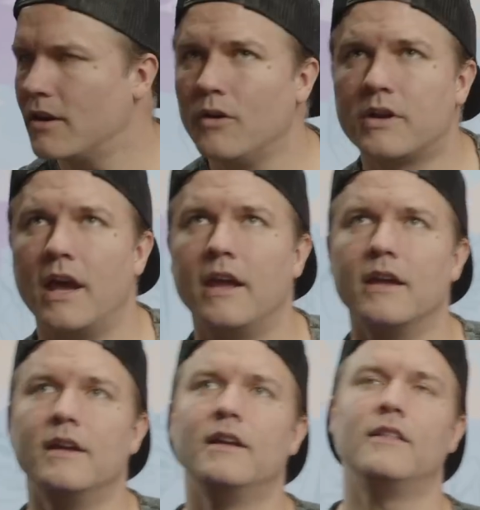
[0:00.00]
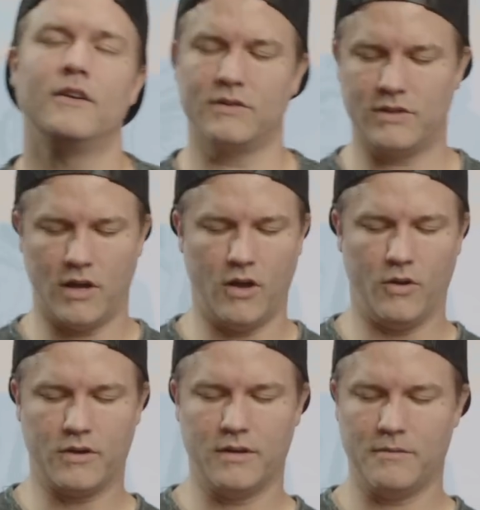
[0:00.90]
Okay, there's the
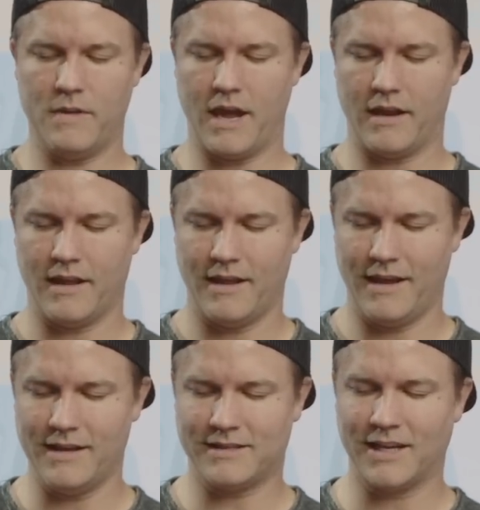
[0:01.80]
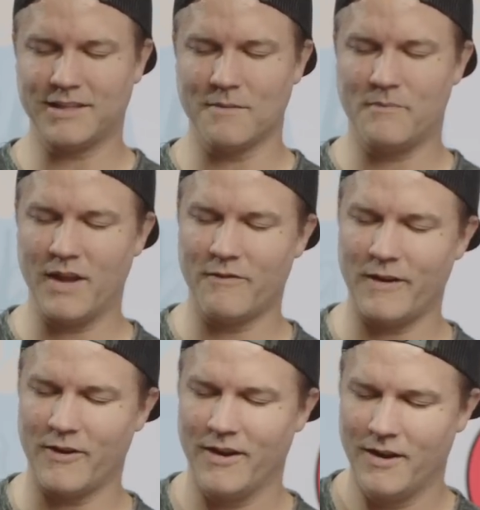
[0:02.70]
Hulk. Man, he is such a big
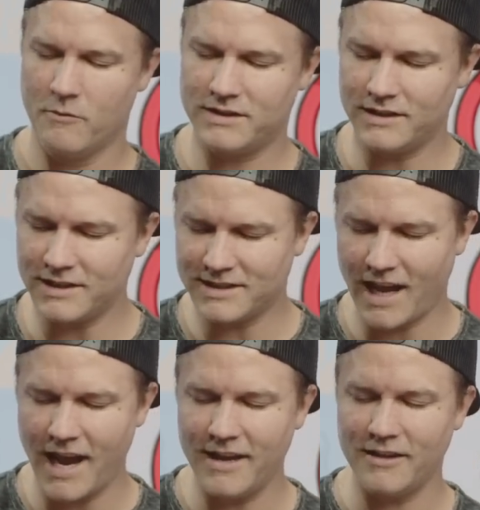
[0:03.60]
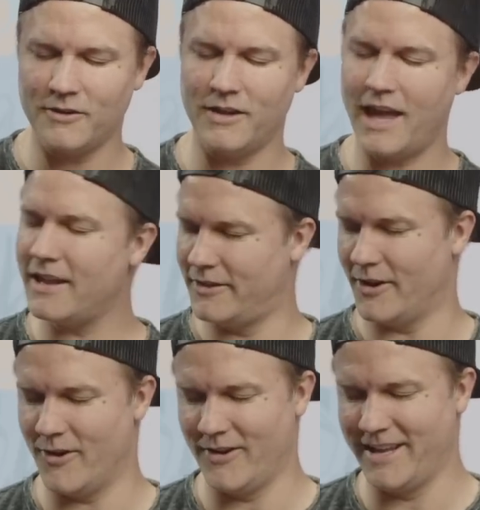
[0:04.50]
figure with such a tiny little head,
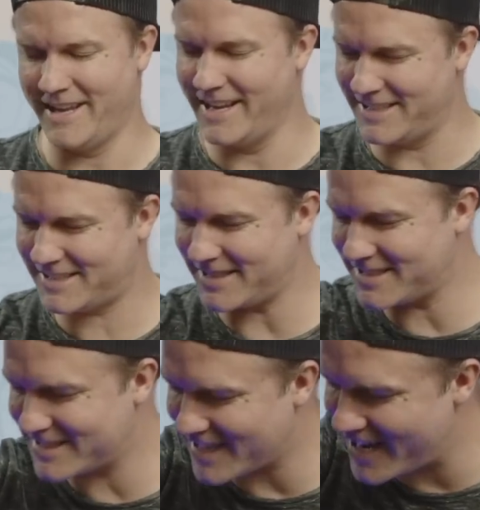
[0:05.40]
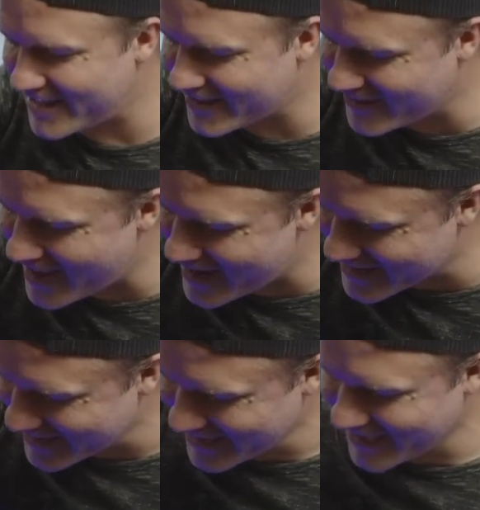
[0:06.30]
though. it's such a tiny little head.
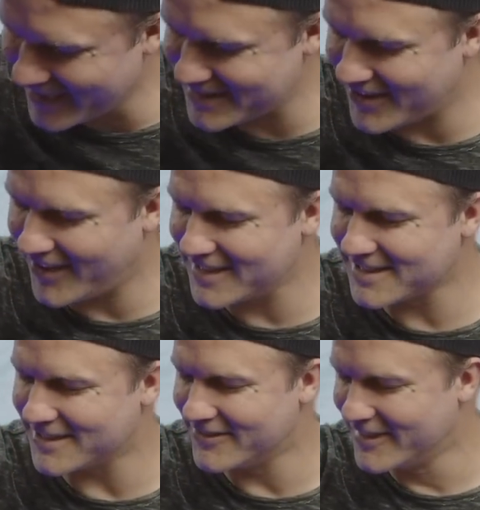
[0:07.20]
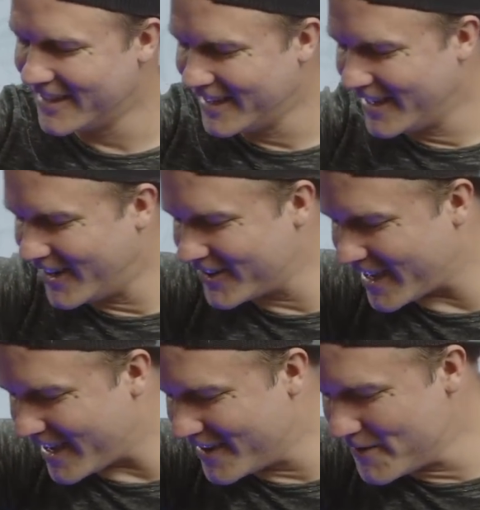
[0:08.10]
It's awesome.
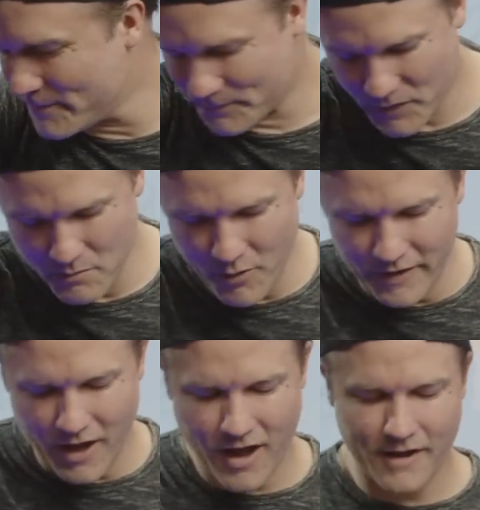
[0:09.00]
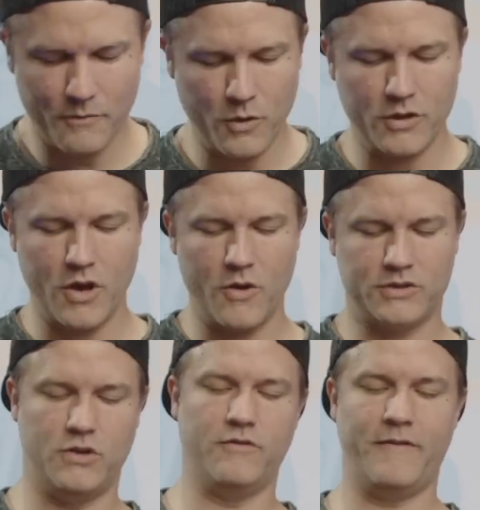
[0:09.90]
Okay, moving on, we'll go
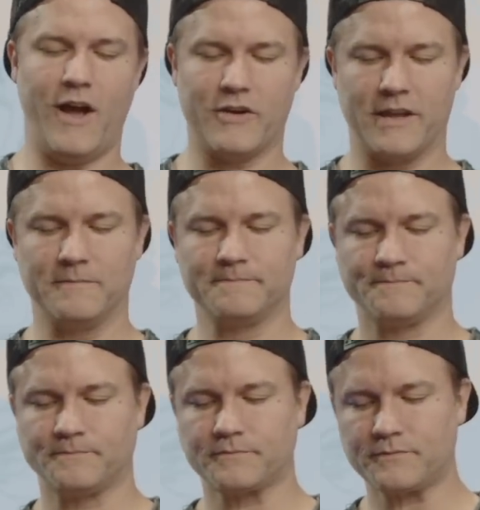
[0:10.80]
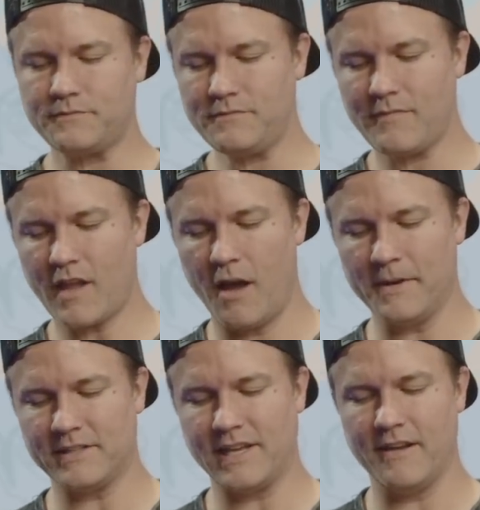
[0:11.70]
to Falcon. I'm going
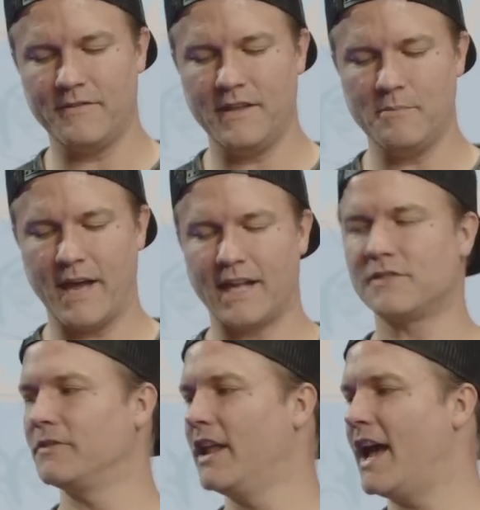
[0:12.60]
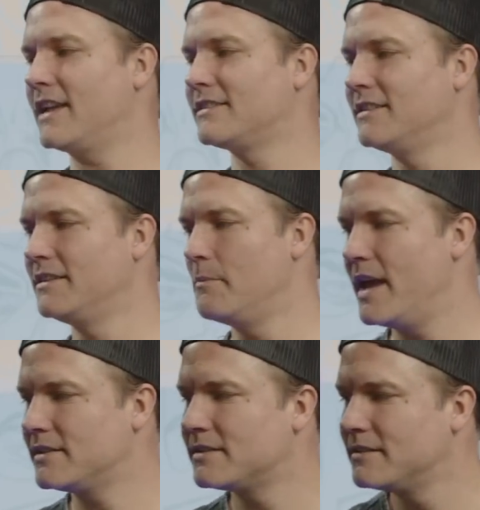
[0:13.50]
to save the bats for last. The
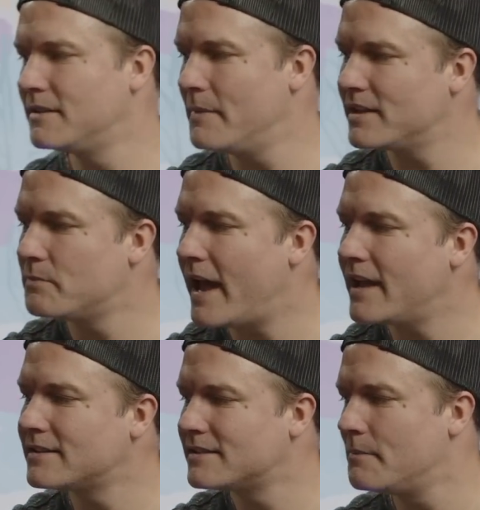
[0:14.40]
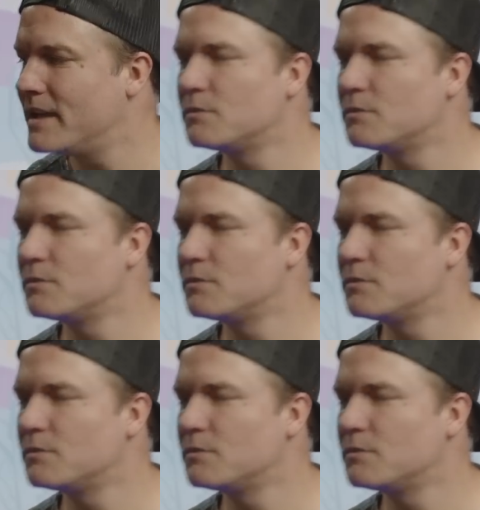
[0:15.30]
best, the best bats, the best